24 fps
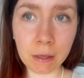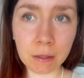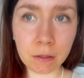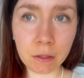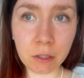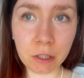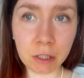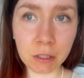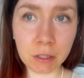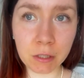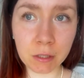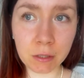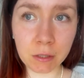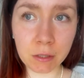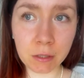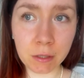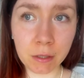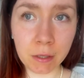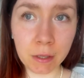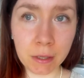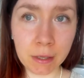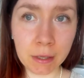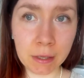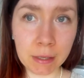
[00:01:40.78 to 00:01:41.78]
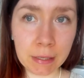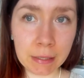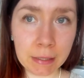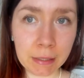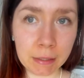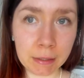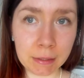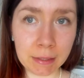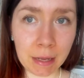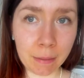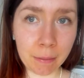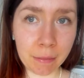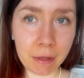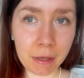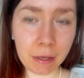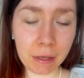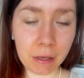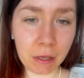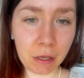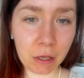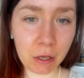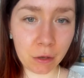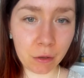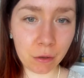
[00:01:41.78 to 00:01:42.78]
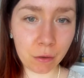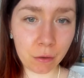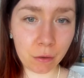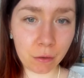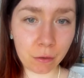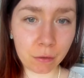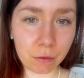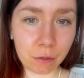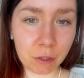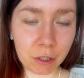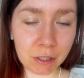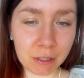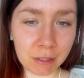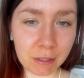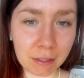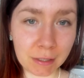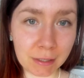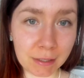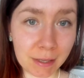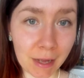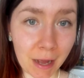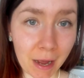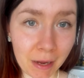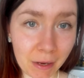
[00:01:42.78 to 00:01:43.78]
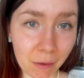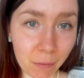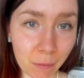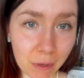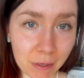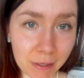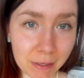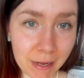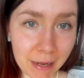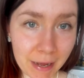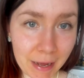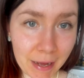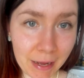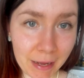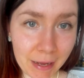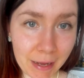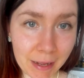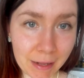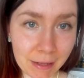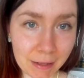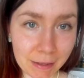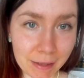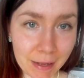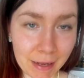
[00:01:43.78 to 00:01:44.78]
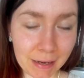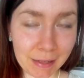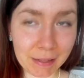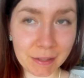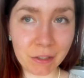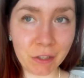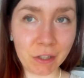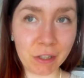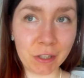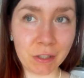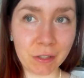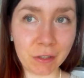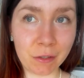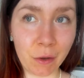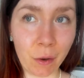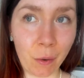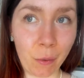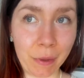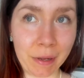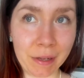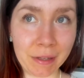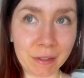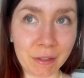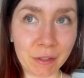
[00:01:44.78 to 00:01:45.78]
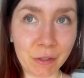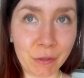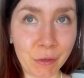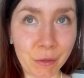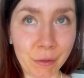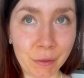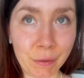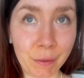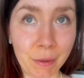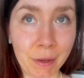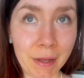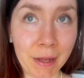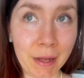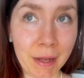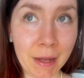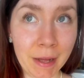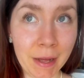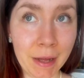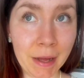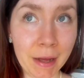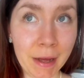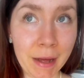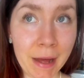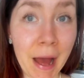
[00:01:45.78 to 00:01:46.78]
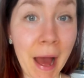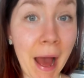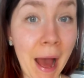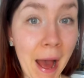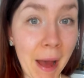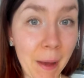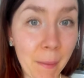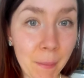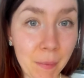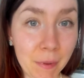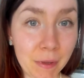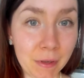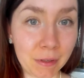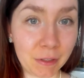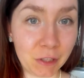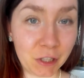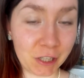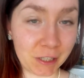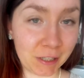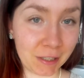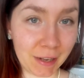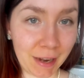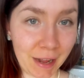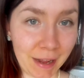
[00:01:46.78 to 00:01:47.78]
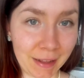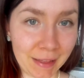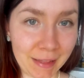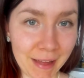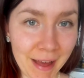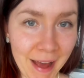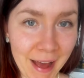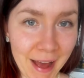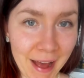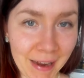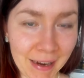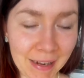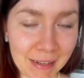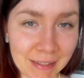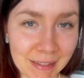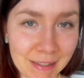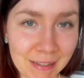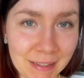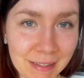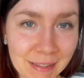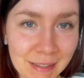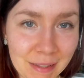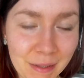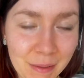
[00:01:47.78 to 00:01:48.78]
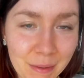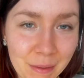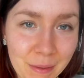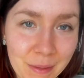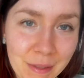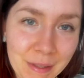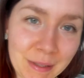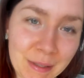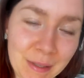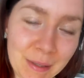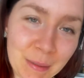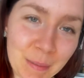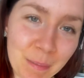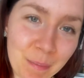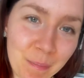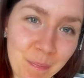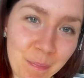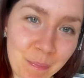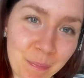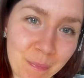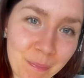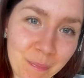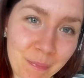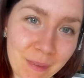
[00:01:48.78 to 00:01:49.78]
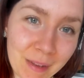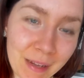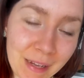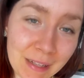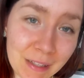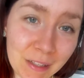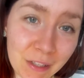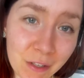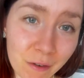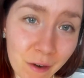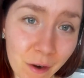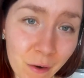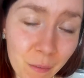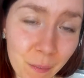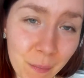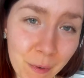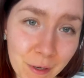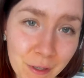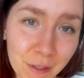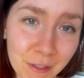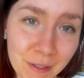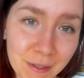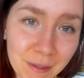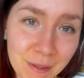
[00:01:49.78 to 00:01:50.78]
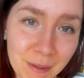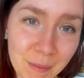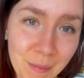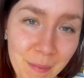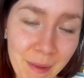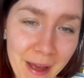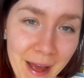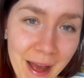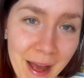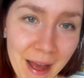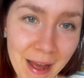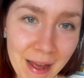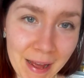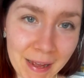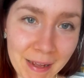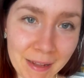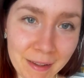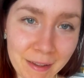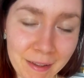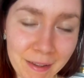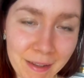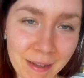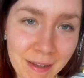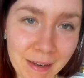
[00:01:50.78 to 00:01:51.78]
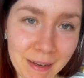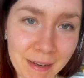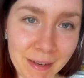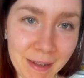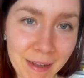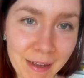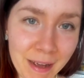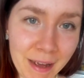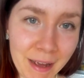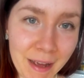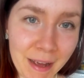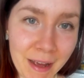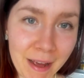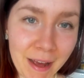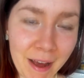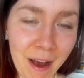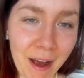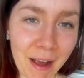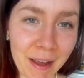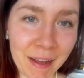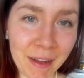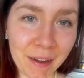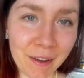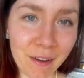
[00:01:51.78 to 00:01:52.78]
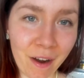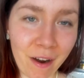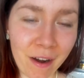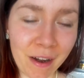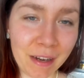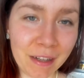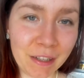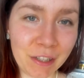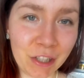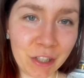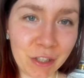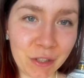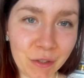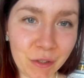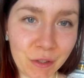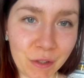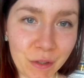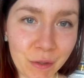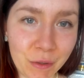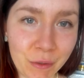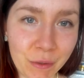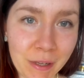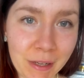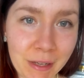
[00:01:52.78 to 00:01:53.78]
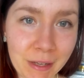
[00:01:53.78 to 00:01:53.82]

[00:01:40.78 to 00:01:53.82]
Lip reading: just something you just decide one day and then it's just going to happen just like that. It's your own personal path, and I encourage you to